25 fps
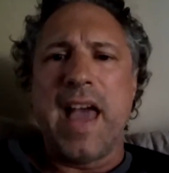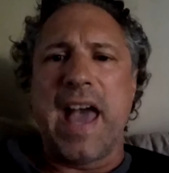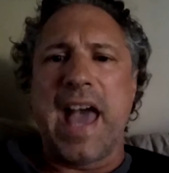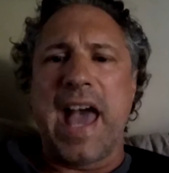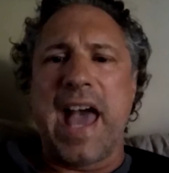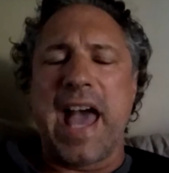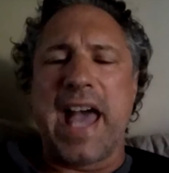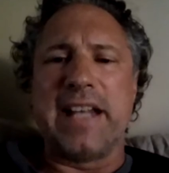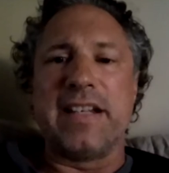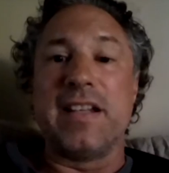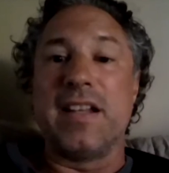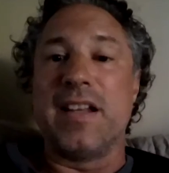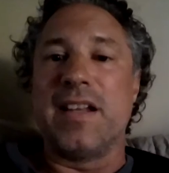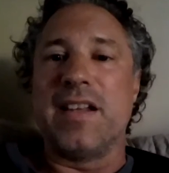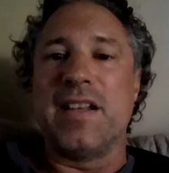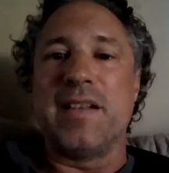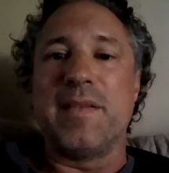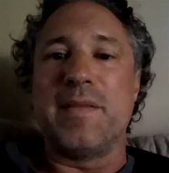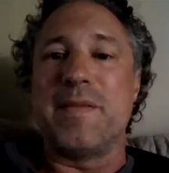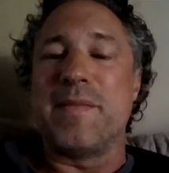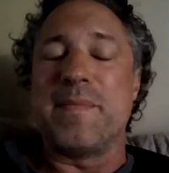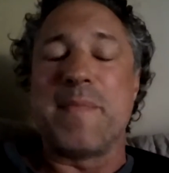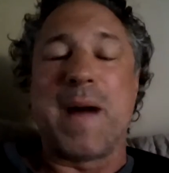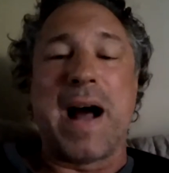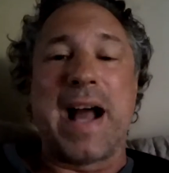And
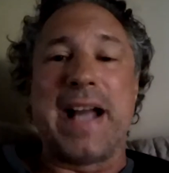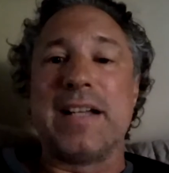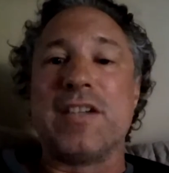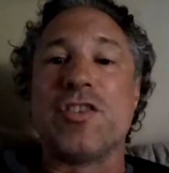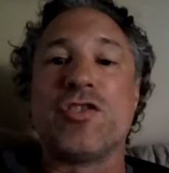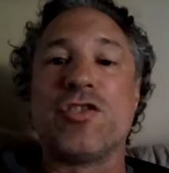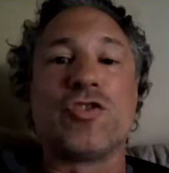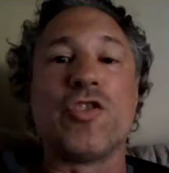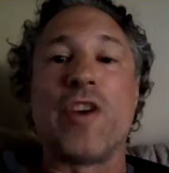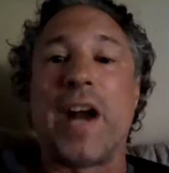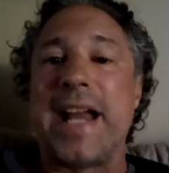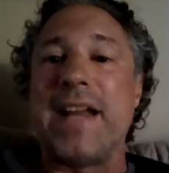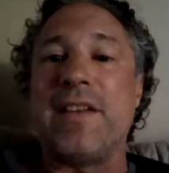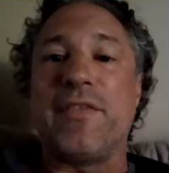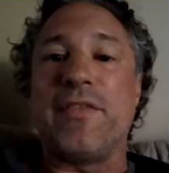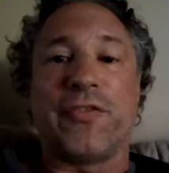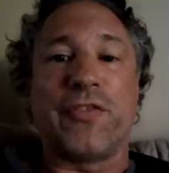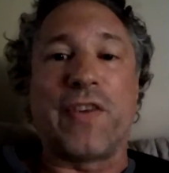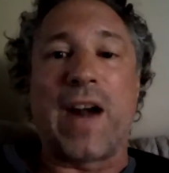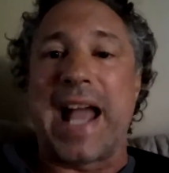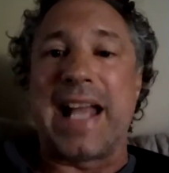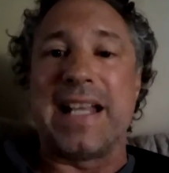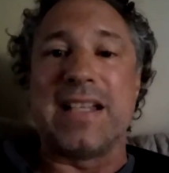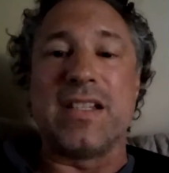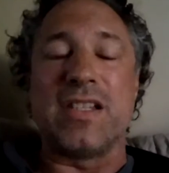my great
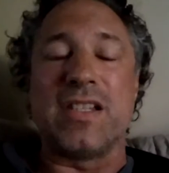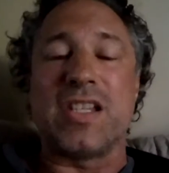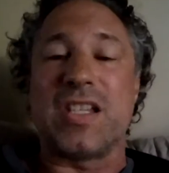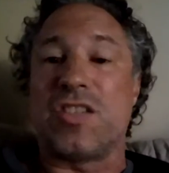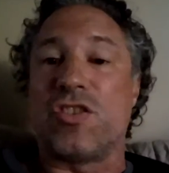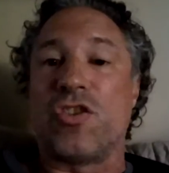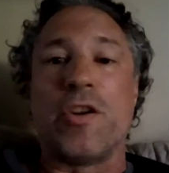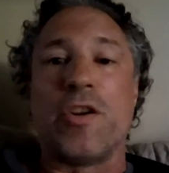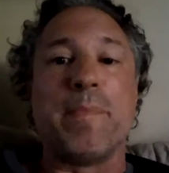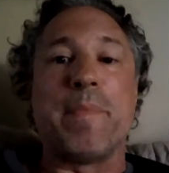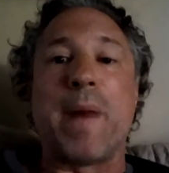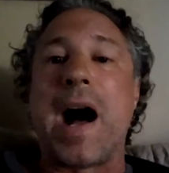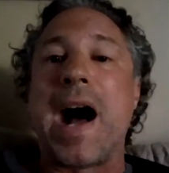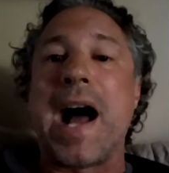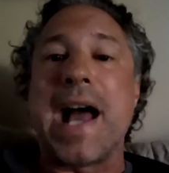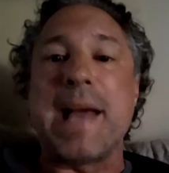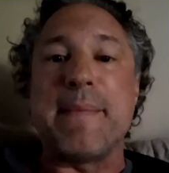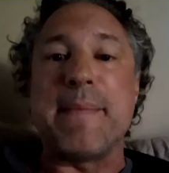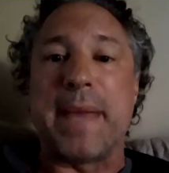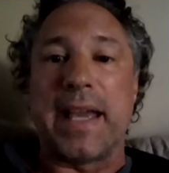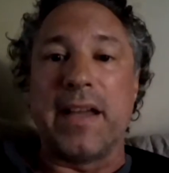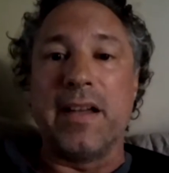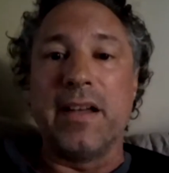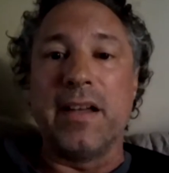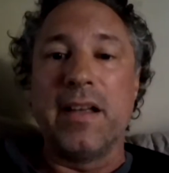friends stood by
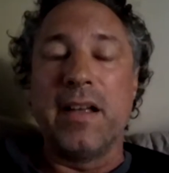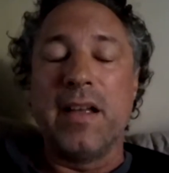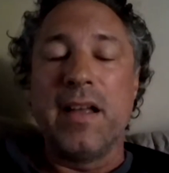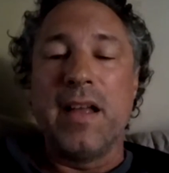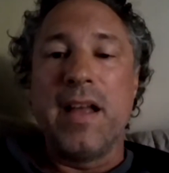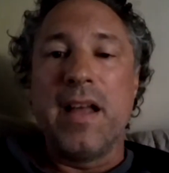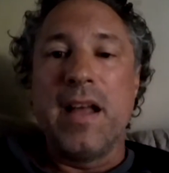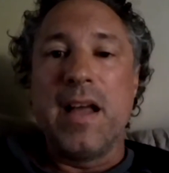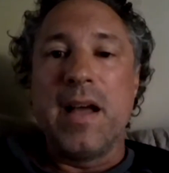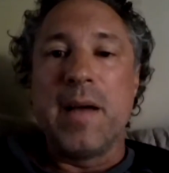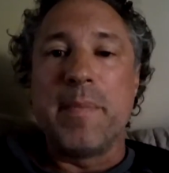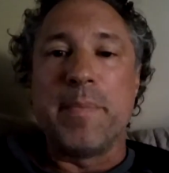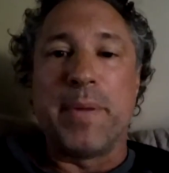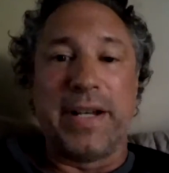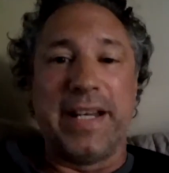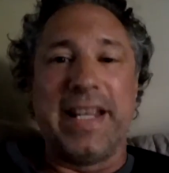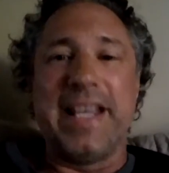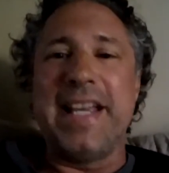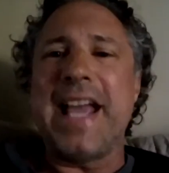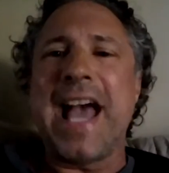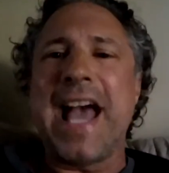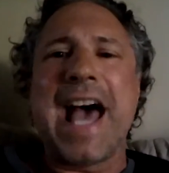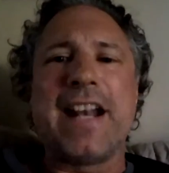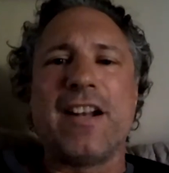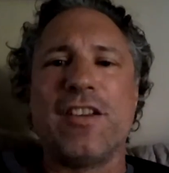me. But
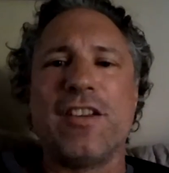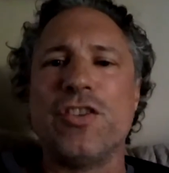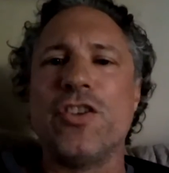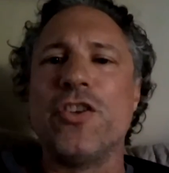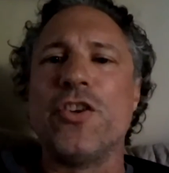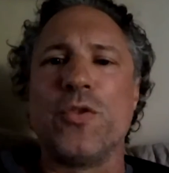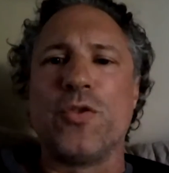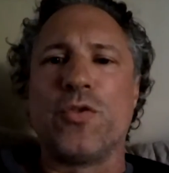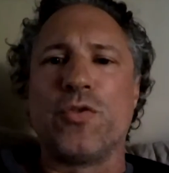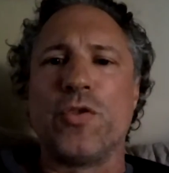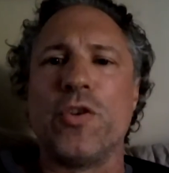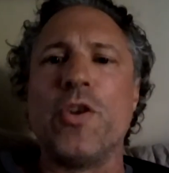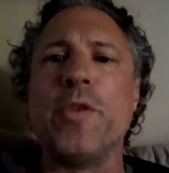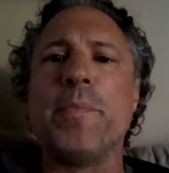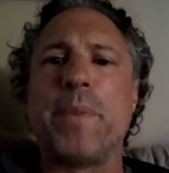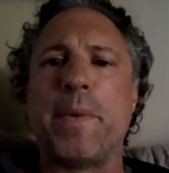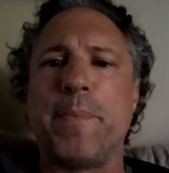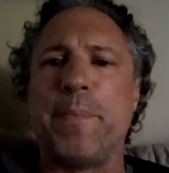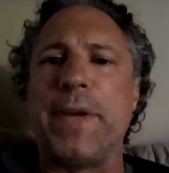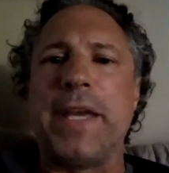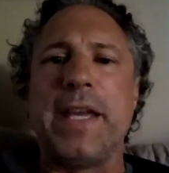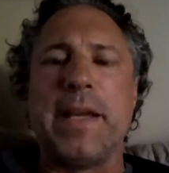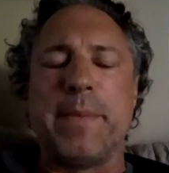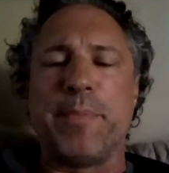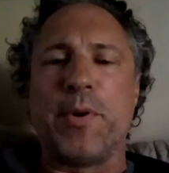he had a little group
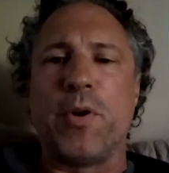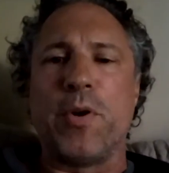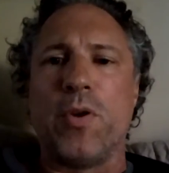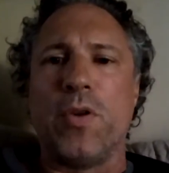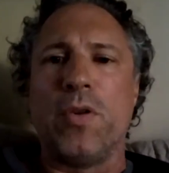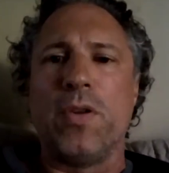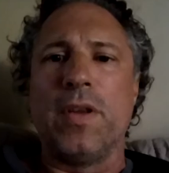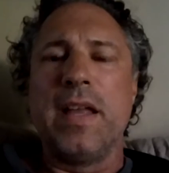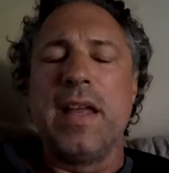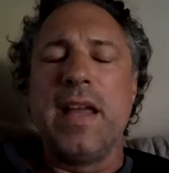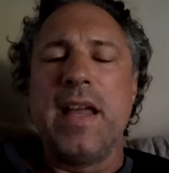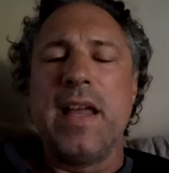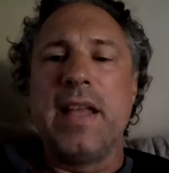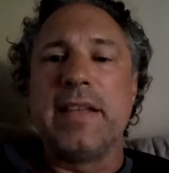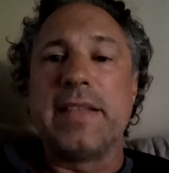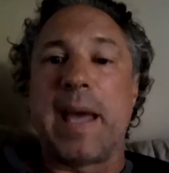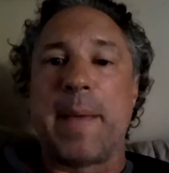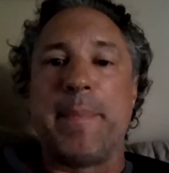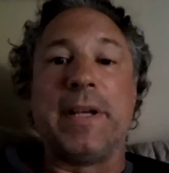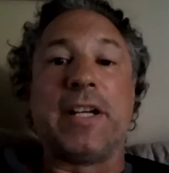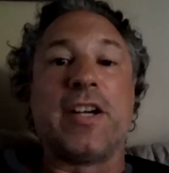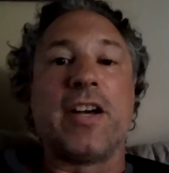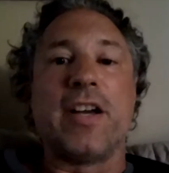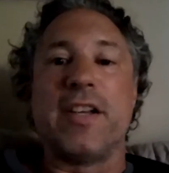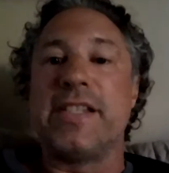of people
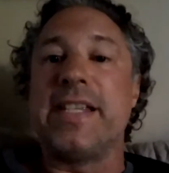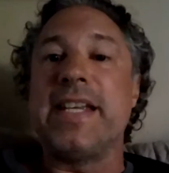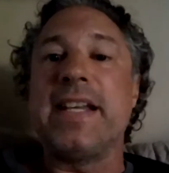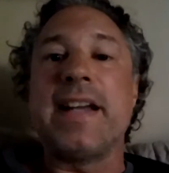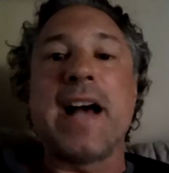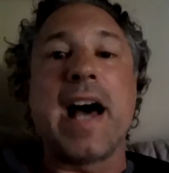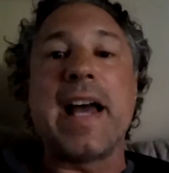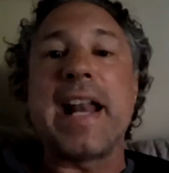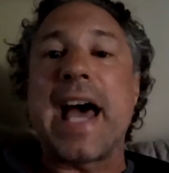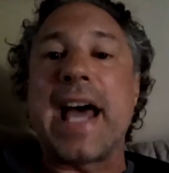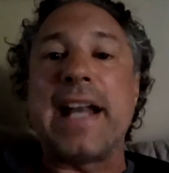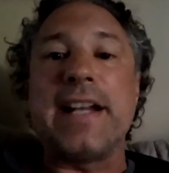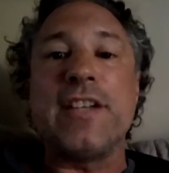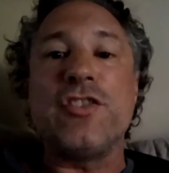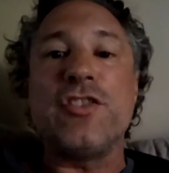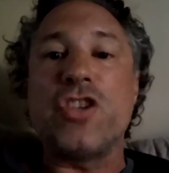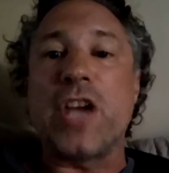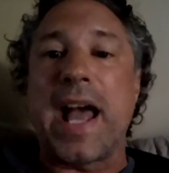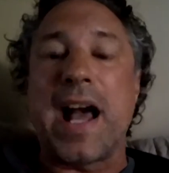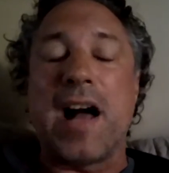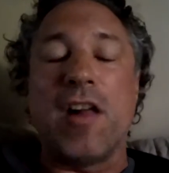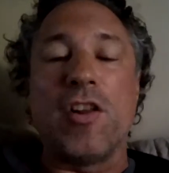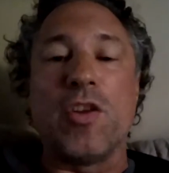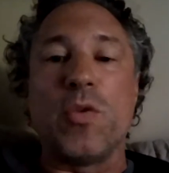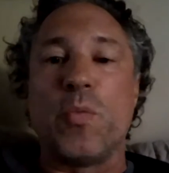that because he got out of
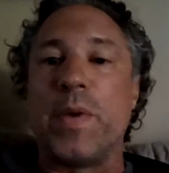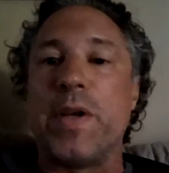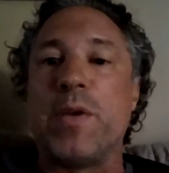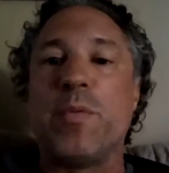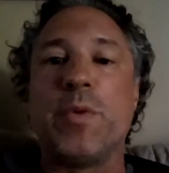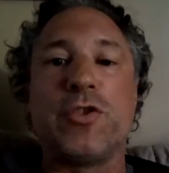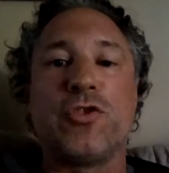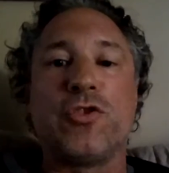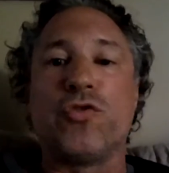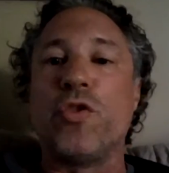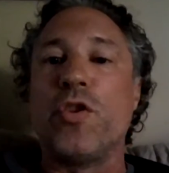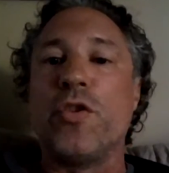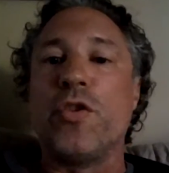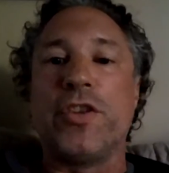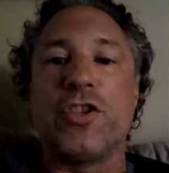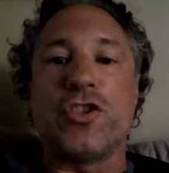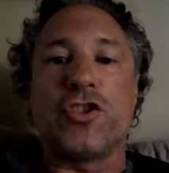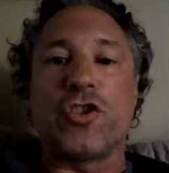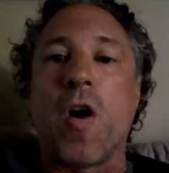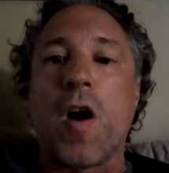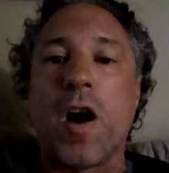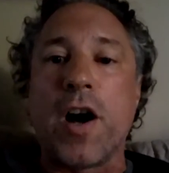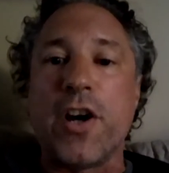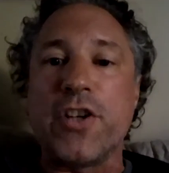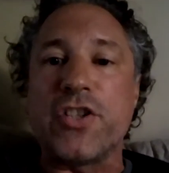jail and we withdrew the
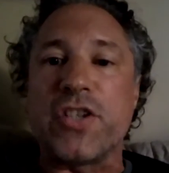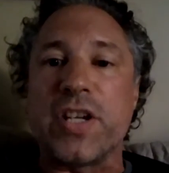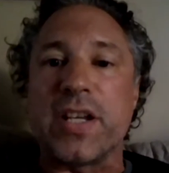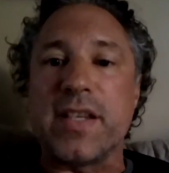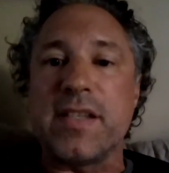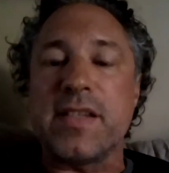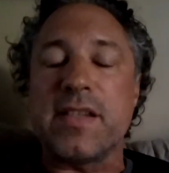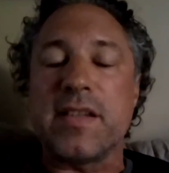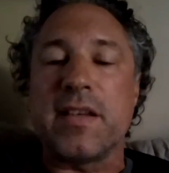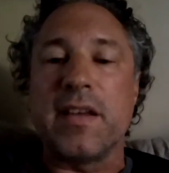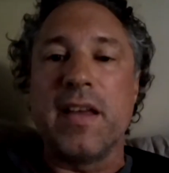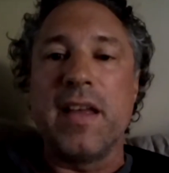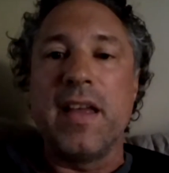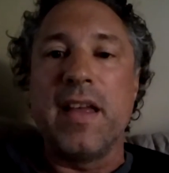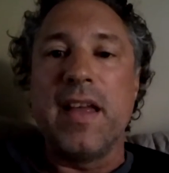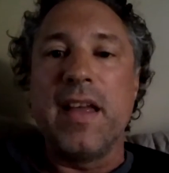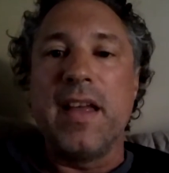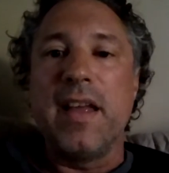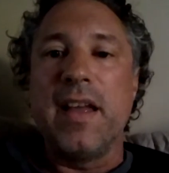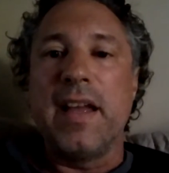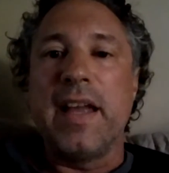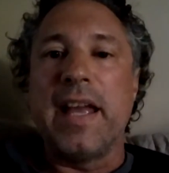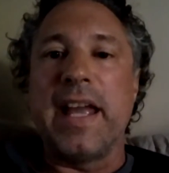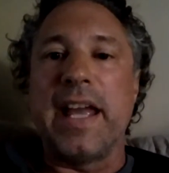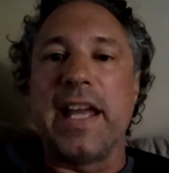charges,
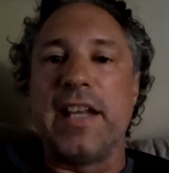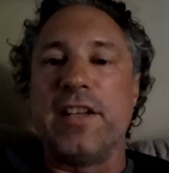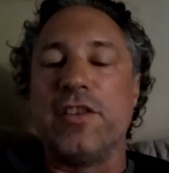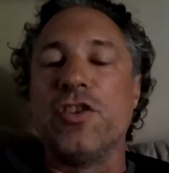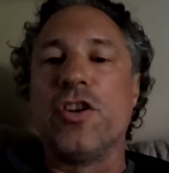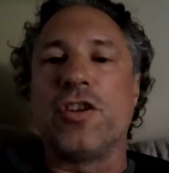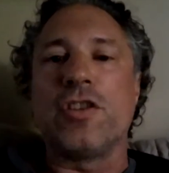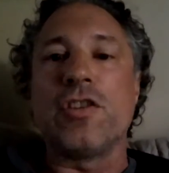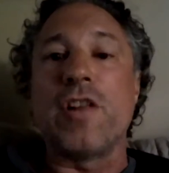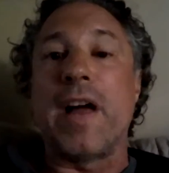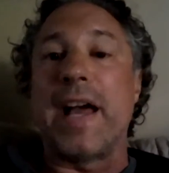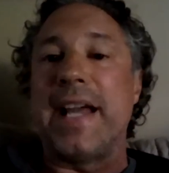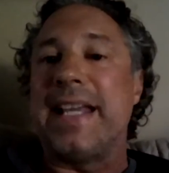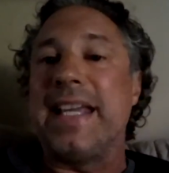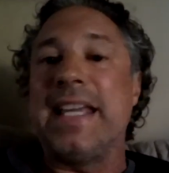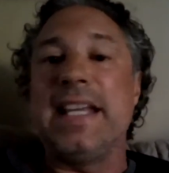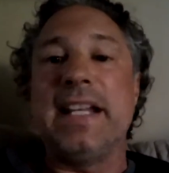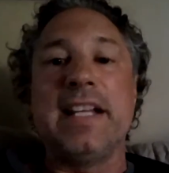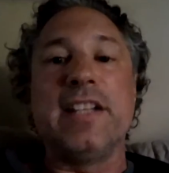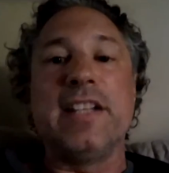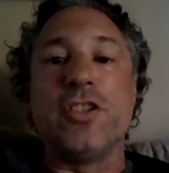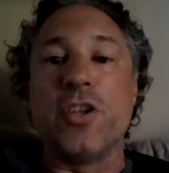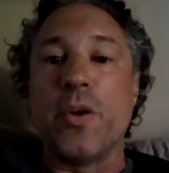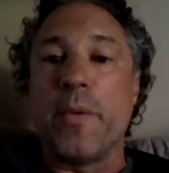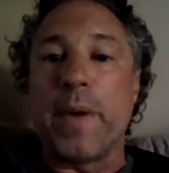it looked like he
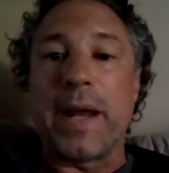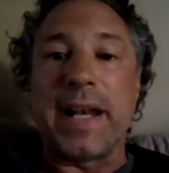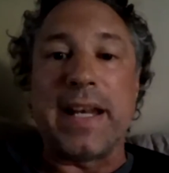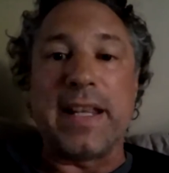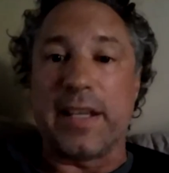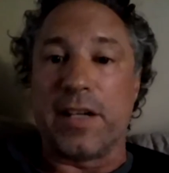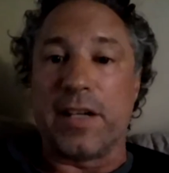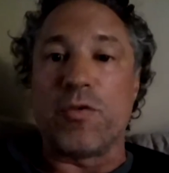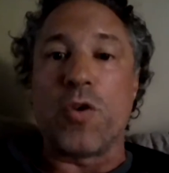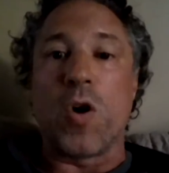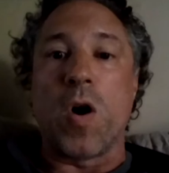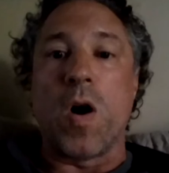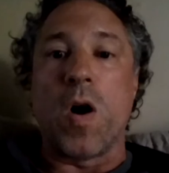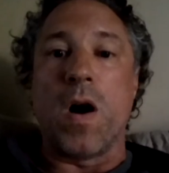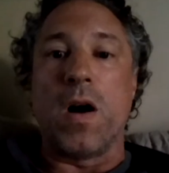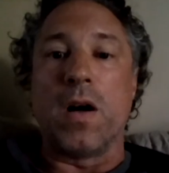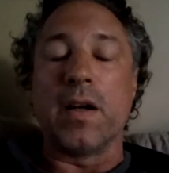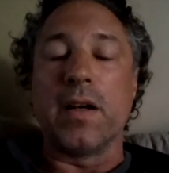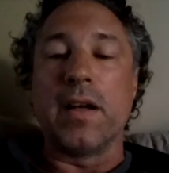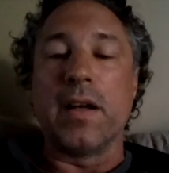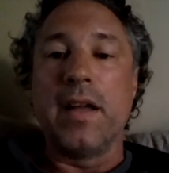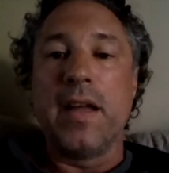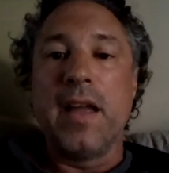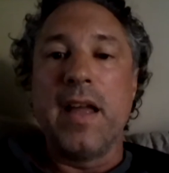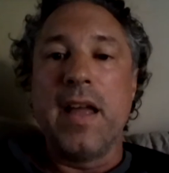didn't do anything wrong.